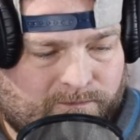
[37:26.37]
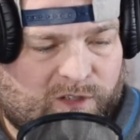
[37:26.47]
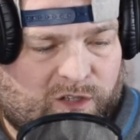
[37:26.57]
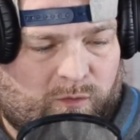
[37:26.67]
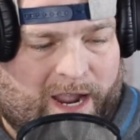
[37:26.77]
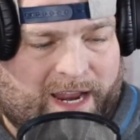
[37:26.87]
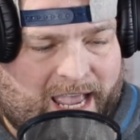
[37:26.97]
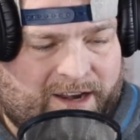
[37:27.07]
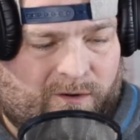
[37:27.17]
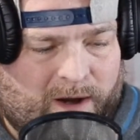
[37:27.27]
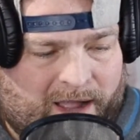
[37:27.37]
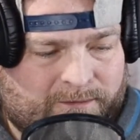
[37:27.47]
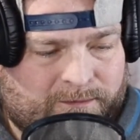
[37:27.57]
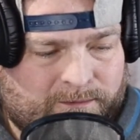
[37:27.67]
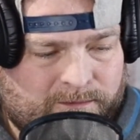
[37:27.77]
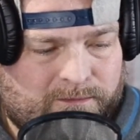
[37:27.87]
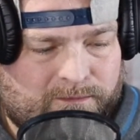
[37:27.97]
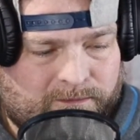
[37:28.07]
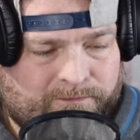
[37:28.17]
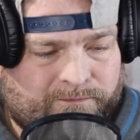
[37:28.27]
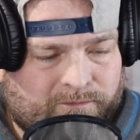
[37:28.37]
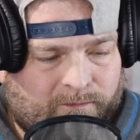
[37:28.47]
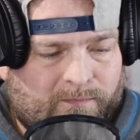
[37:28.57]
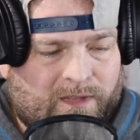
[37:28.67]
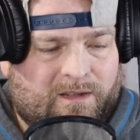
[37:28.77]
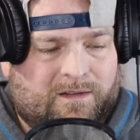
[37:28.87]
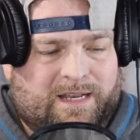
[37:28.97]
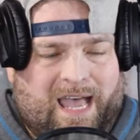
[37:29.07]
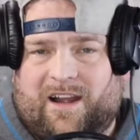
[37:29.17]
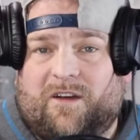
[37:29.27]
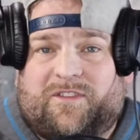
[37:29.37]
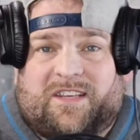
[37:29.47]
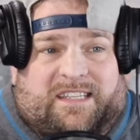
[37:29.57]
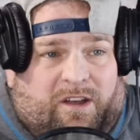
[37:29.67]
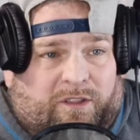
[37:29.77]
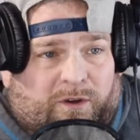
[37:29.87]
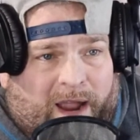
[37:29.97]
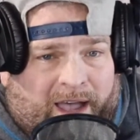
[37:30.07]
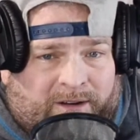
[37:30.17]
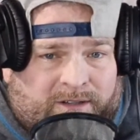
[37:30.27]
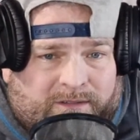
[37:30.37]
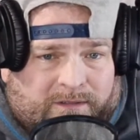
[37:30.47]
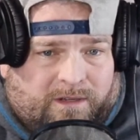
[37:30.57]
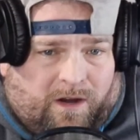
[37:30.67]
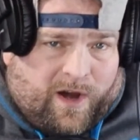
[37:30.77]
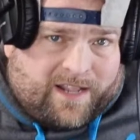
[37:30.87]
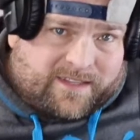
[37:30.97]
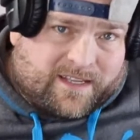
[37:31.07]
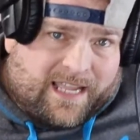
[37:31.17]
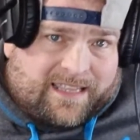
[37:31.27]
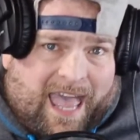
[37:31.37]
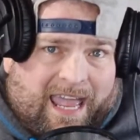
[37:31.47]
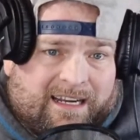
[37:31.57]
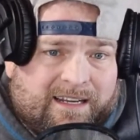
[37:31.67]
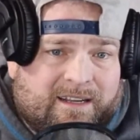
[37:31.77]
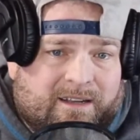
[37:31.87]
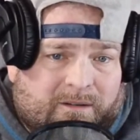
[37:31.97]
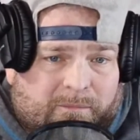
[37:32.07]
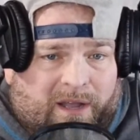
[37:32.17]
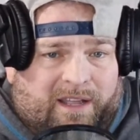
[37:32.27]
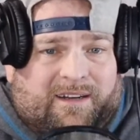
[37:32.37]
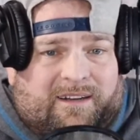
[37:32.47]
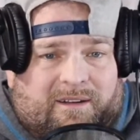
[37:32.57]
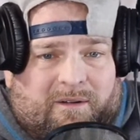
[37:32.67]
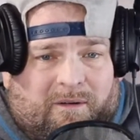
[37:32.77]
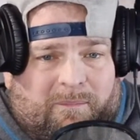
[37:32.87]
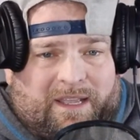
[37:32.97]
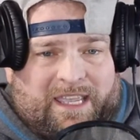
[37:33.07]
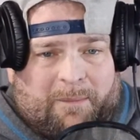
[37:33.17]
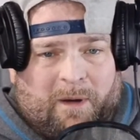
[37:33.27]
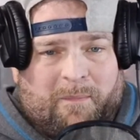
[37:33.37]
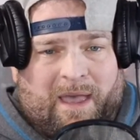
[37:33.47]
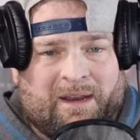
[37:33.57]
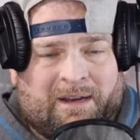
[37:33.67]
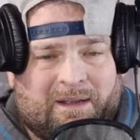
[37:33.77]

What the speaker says: Good way to end the round. Not enough to steal the round or anything like that, but yeah, my man,